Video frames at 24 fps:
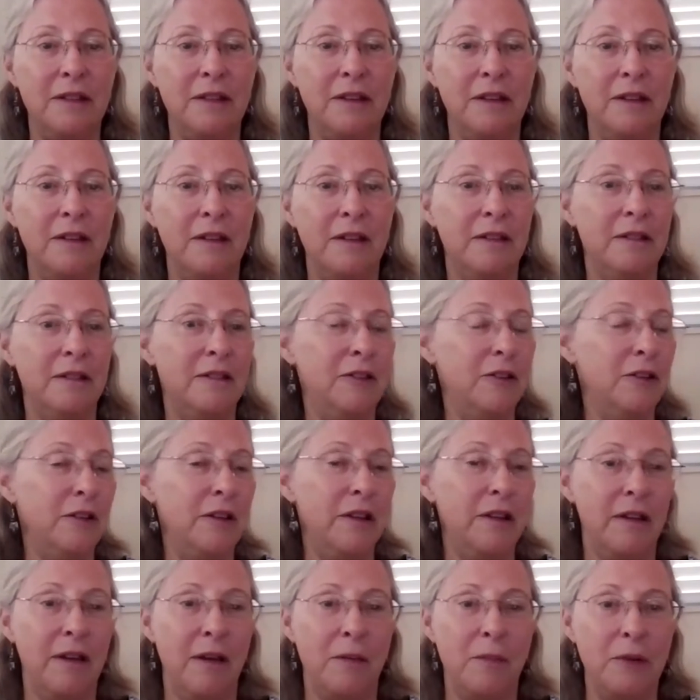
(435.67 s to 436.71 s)
a
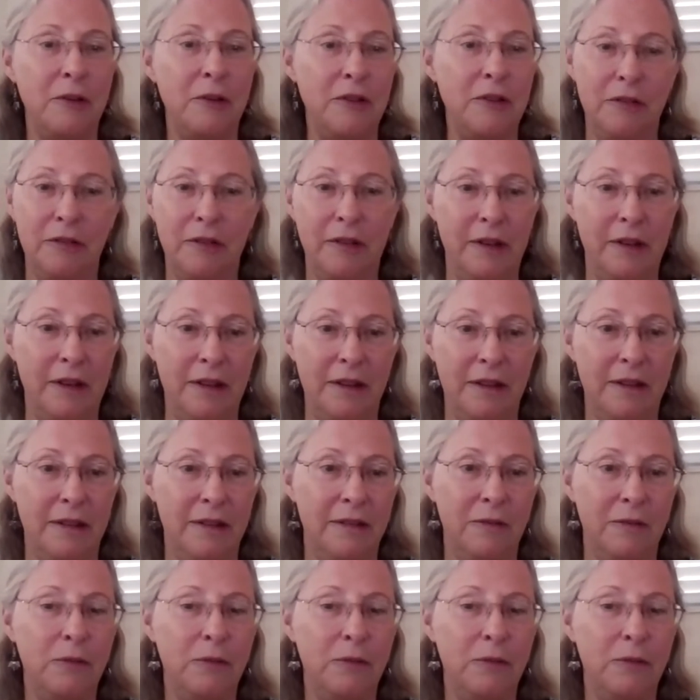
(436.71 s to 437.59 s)
learning opportunity.